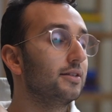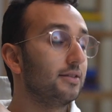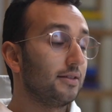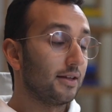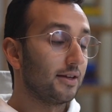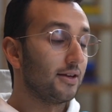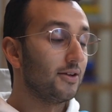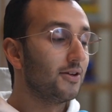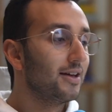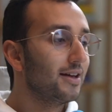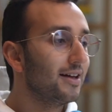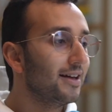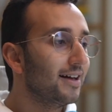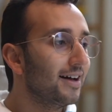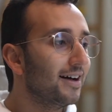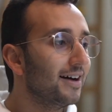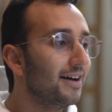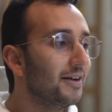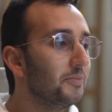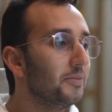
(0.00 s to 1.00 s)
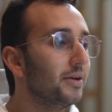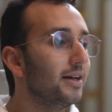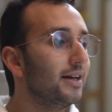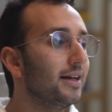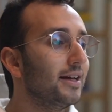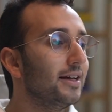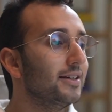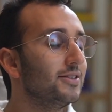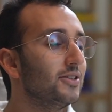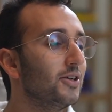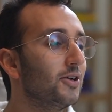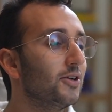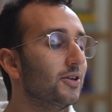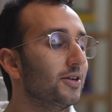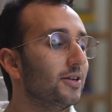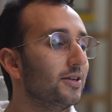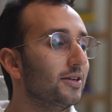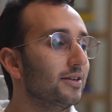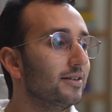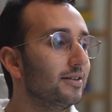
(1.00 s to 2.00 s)
Thank you. Is
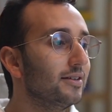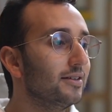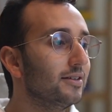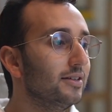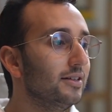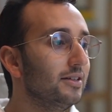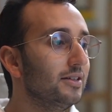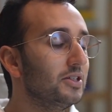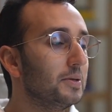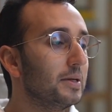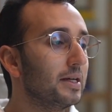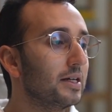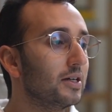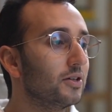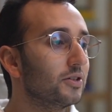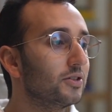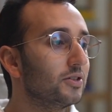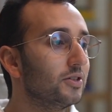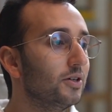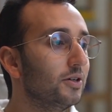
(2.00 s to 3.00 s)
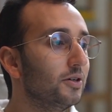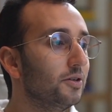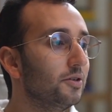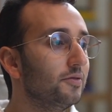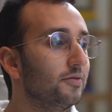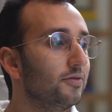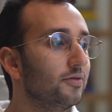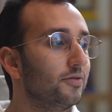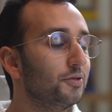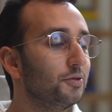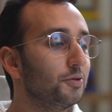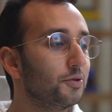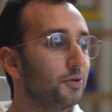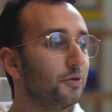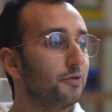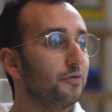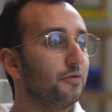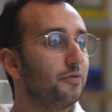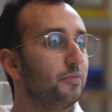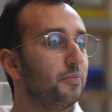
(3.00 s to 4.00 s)
not doing lots of sort
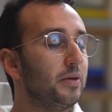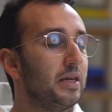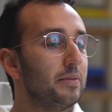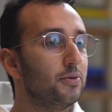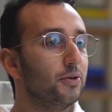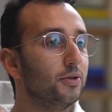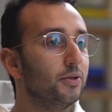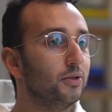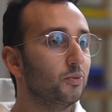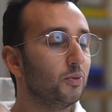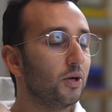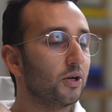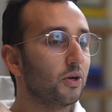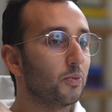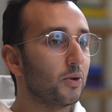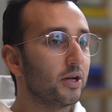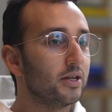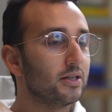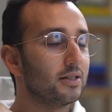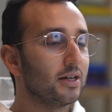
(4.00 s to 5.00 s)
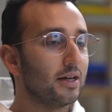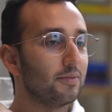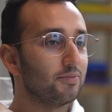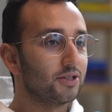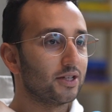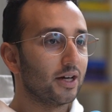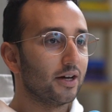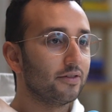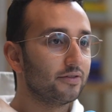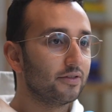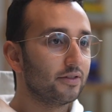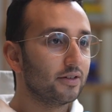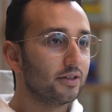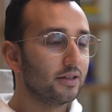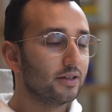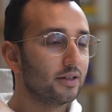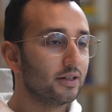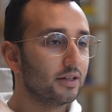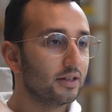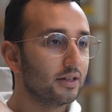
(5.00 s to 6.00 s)
of people one-on-one type stuff.
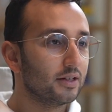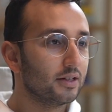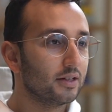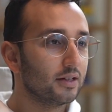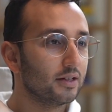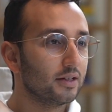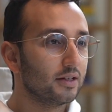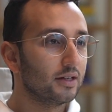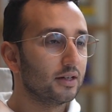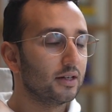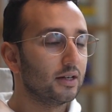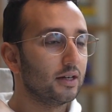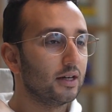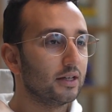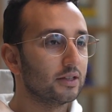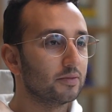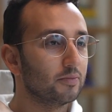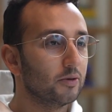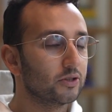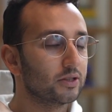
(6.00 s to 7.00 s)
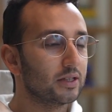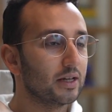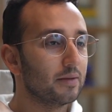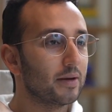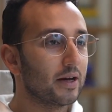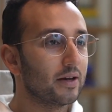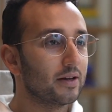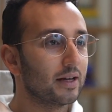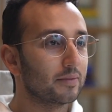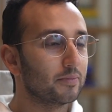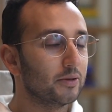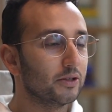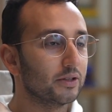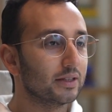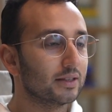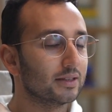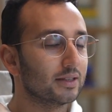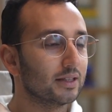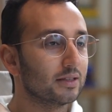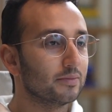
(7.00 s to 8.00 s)
It's mostly about like
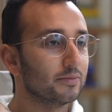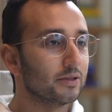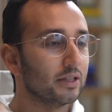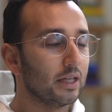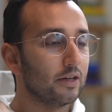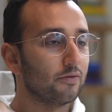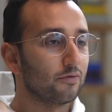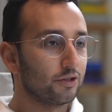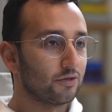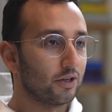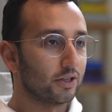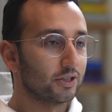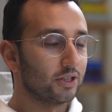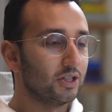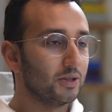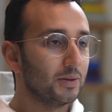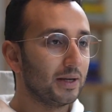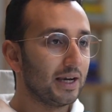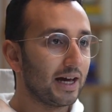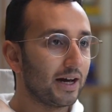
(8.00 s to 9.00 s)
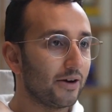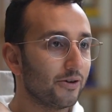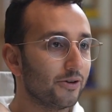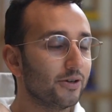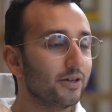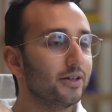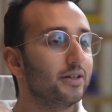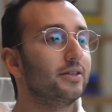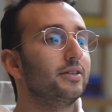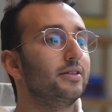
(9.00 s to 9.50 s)
building the systems and the infrastructure to allow